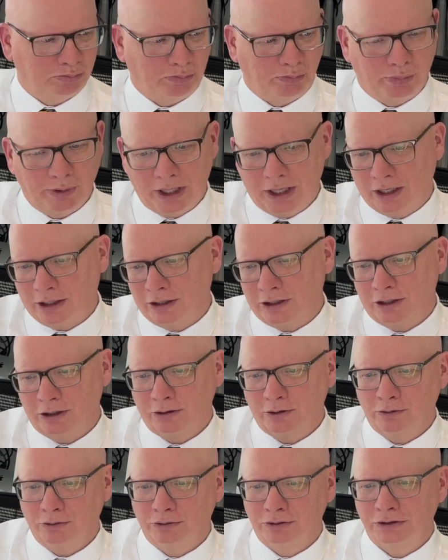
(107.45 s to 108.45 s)
big,
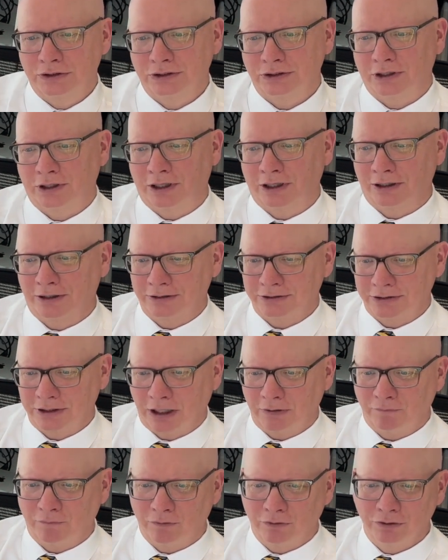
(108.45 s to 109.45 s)
huge
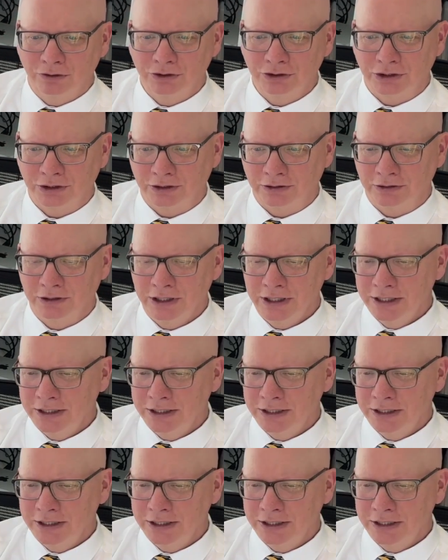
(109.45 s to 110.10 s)
diversion